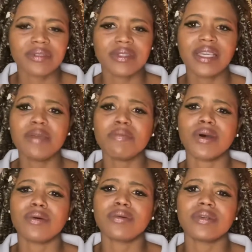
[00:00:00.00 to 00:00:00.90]
He
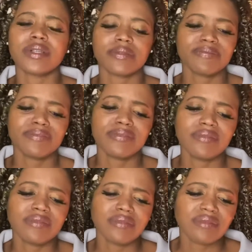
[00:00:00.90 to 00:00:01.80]
moaned.
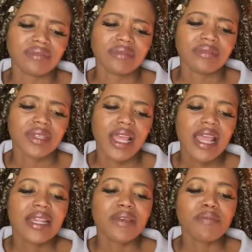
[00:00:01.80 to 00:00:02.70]

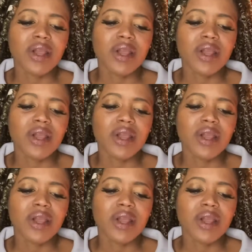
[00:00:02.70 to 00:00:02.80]
Then